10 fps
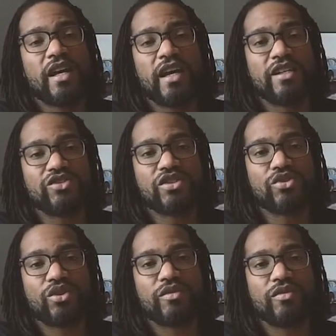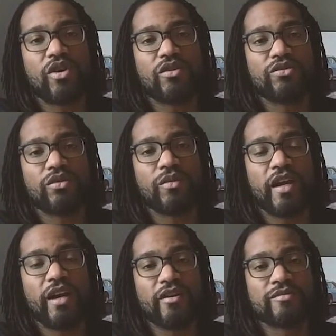and it's just sort of evolved from there.